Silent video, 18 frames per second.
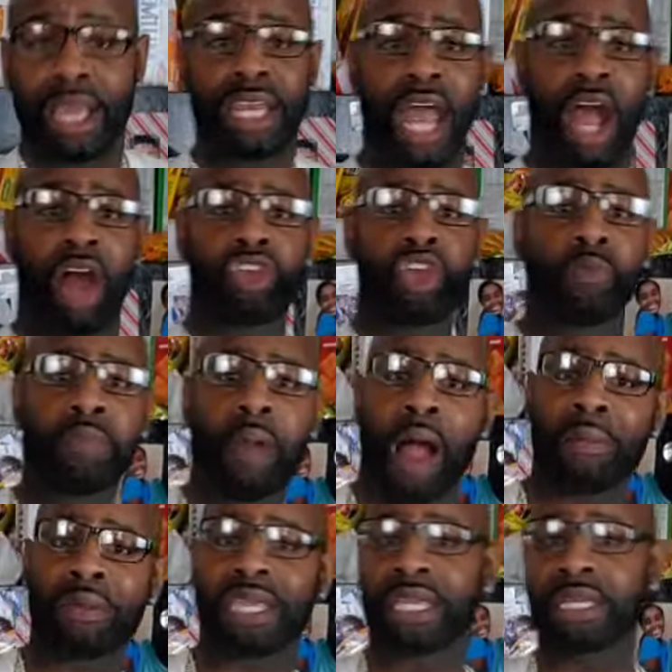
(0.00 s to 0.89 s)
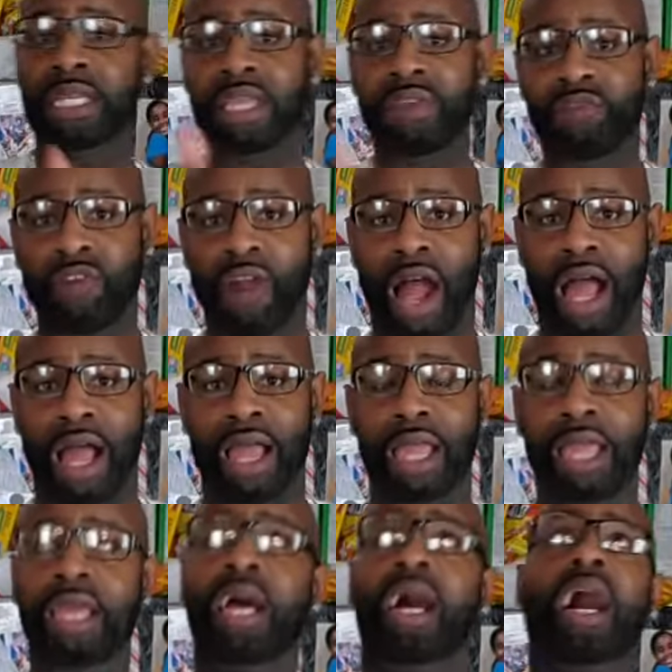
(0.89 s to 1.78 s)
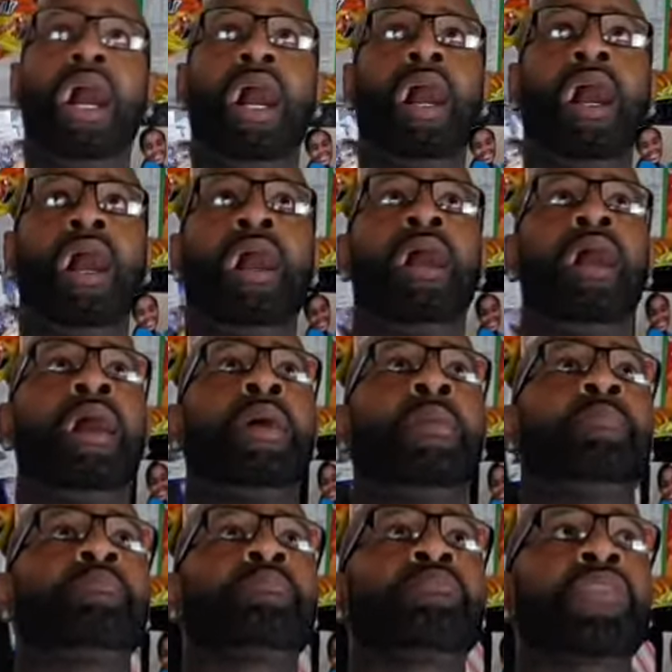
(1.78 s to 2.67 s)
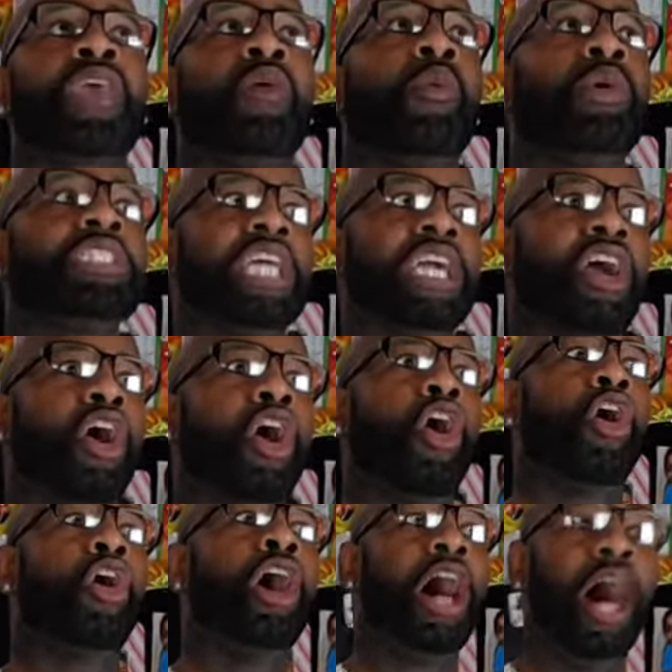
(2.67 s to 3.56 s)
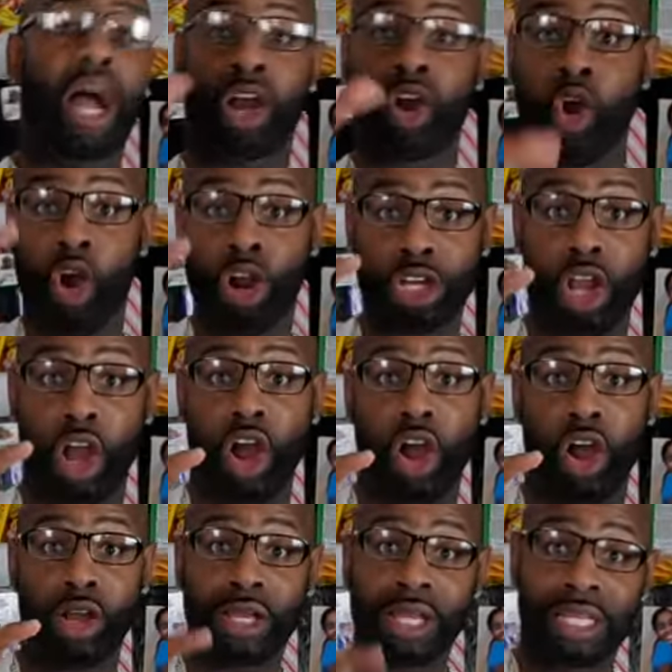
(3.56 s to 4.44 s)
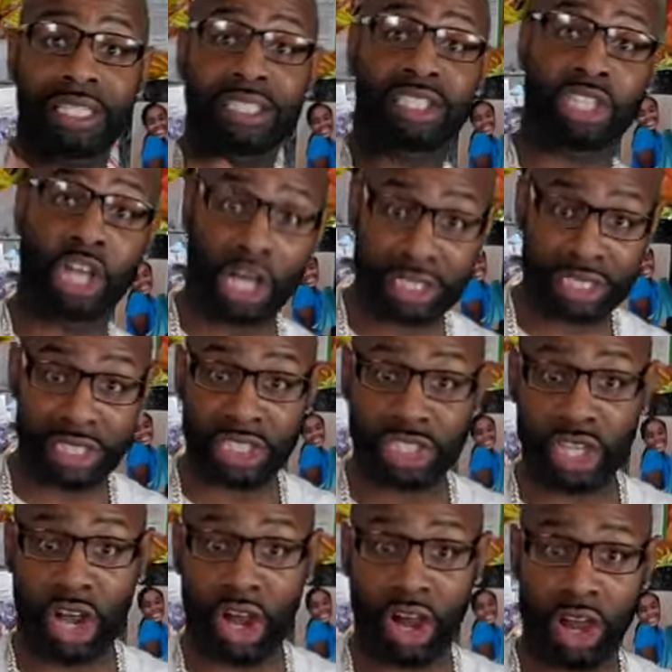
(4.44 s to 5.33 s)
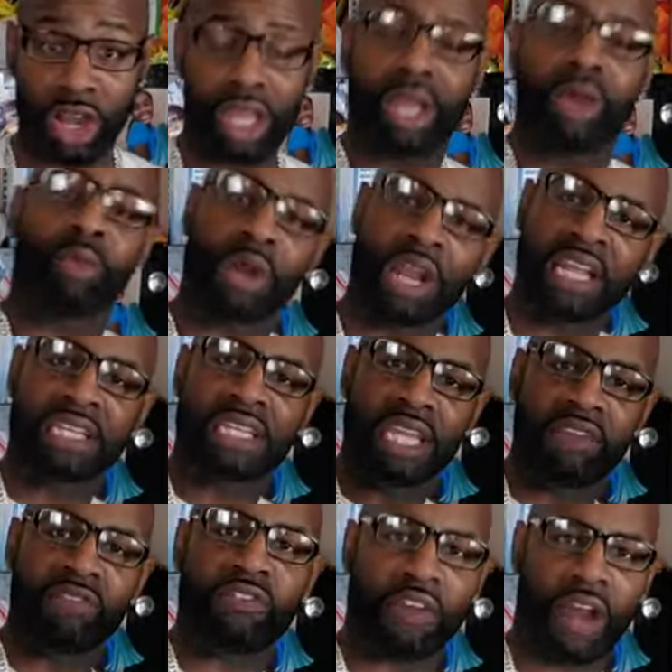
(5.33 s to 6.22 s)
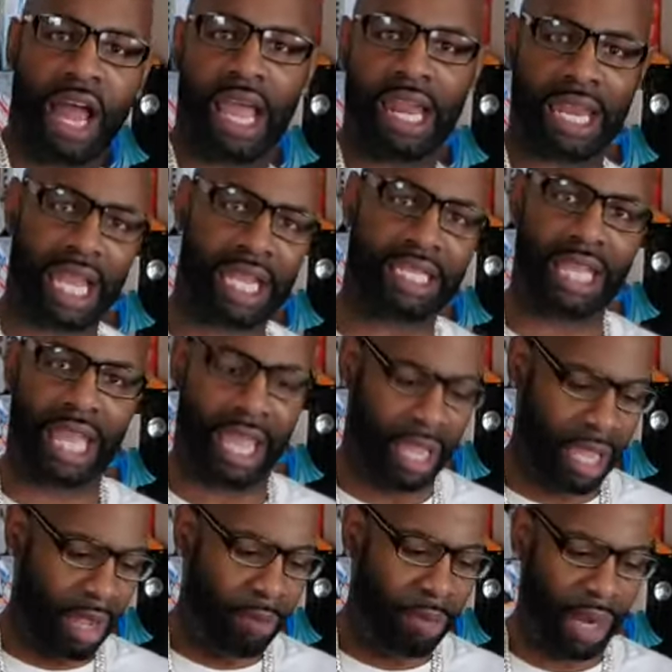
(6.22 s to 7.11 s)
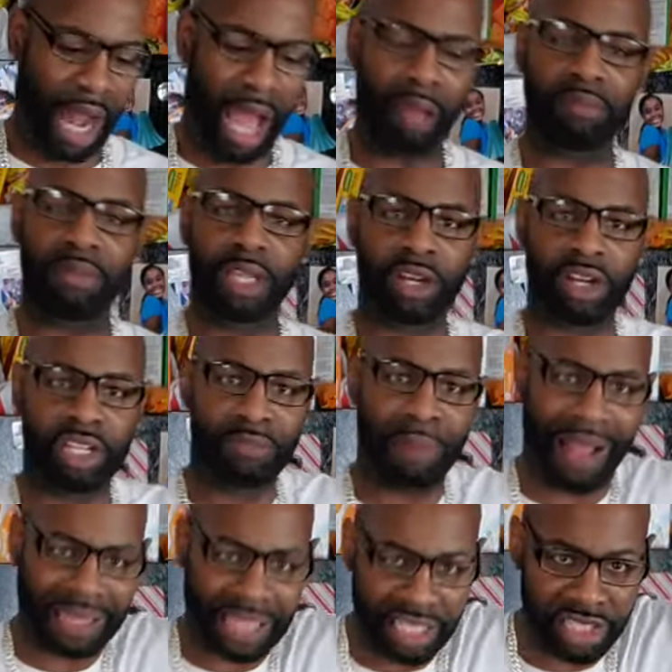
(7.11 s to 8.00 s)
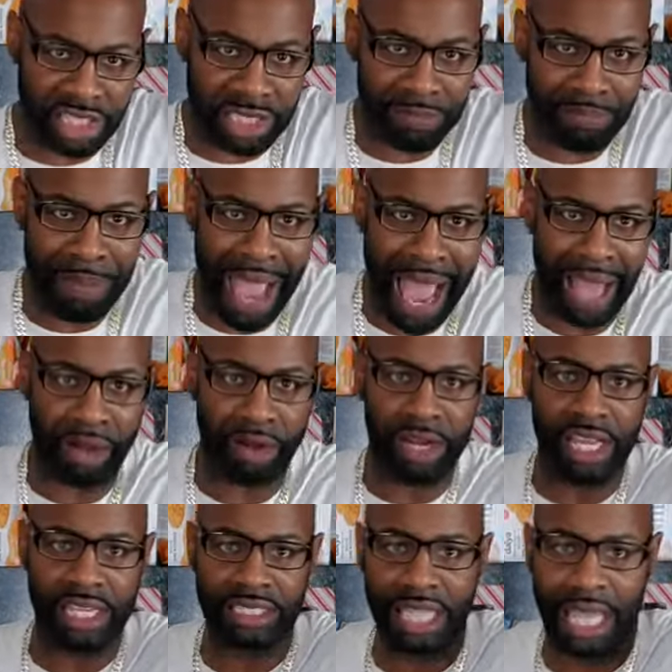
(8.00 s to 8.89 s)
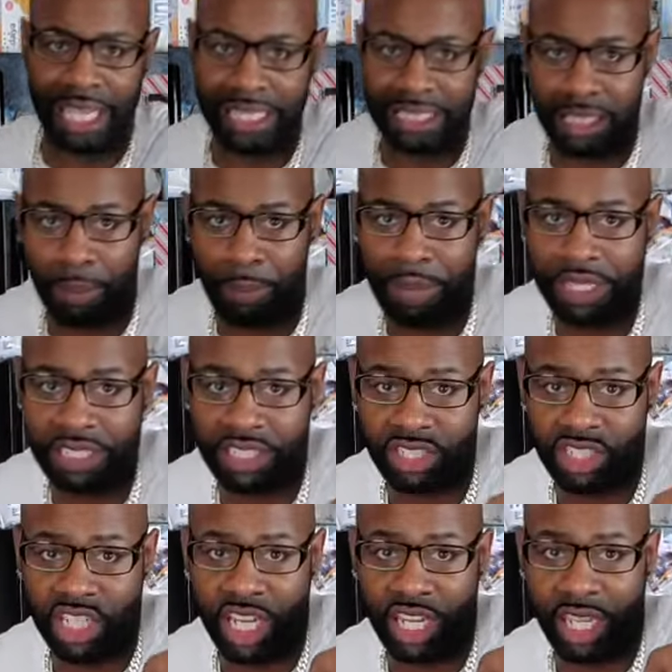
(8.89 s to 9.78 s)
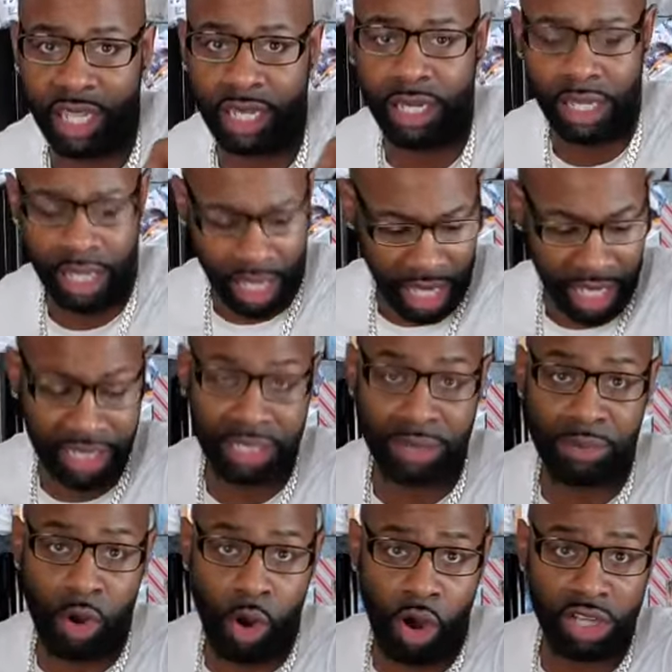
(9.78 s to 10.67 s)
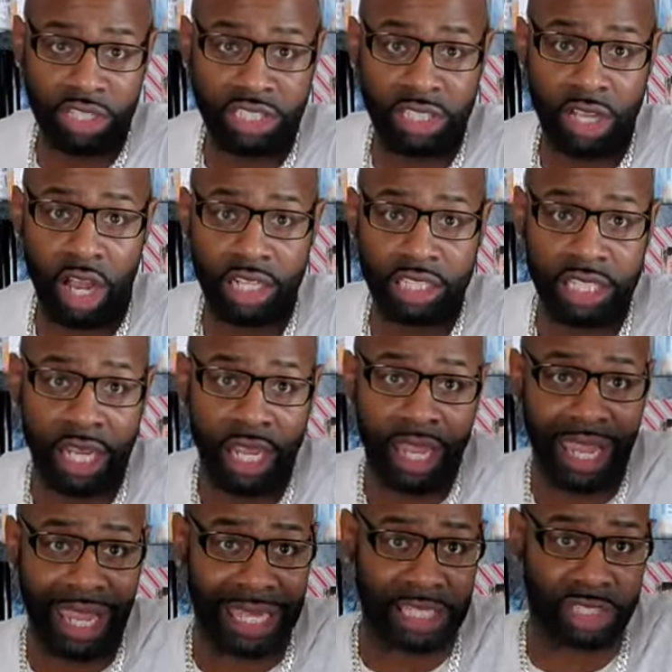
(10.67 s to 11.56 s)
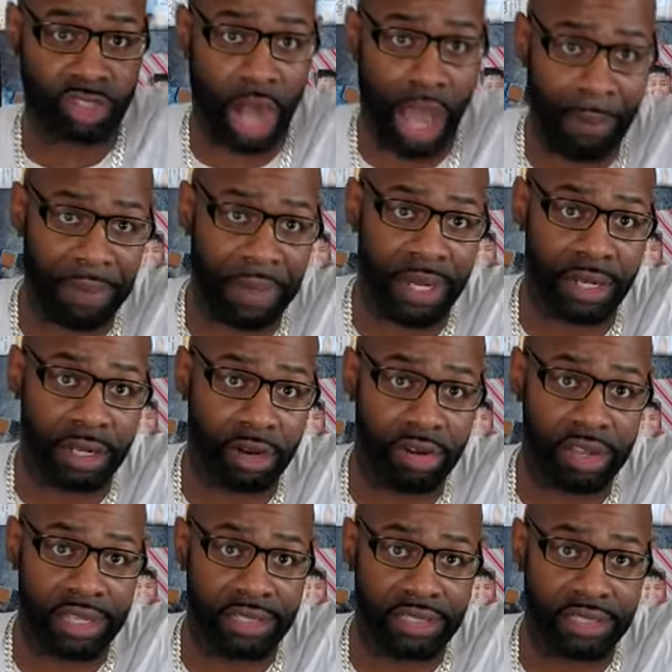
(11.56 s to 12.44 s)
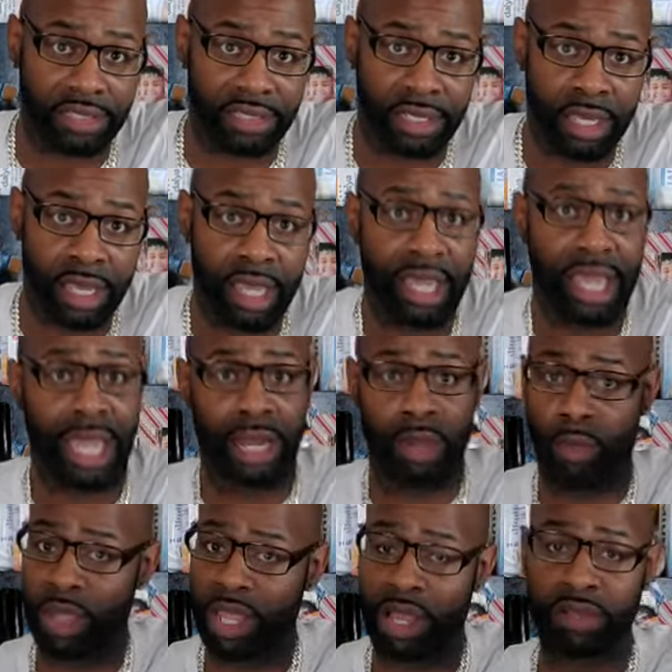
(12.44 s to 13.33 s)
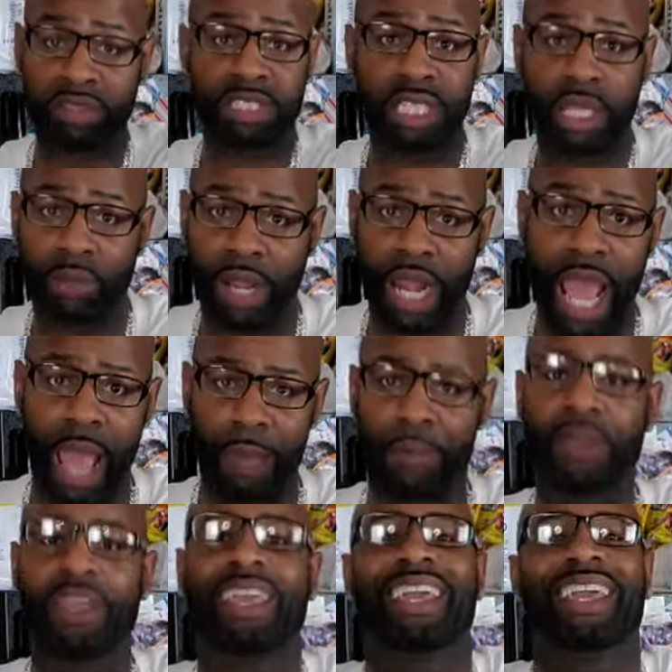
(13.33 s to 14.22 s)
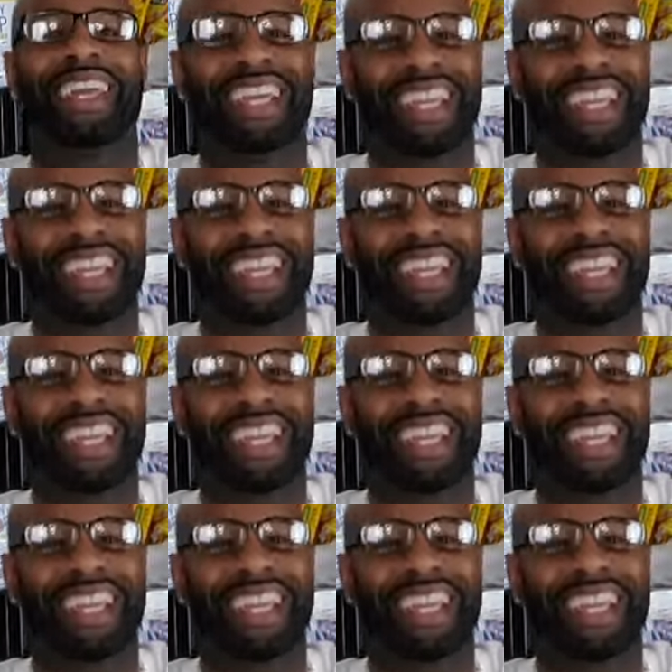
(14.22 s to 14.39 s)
Now, you probably can deep fry, what's it called, a corn dog, sausage dog, where they deep fry like that. But I'm literally about to just batter this like it's a piece of chicken and some cornstarch. And drop it in a grease. And then we're going to see what happens.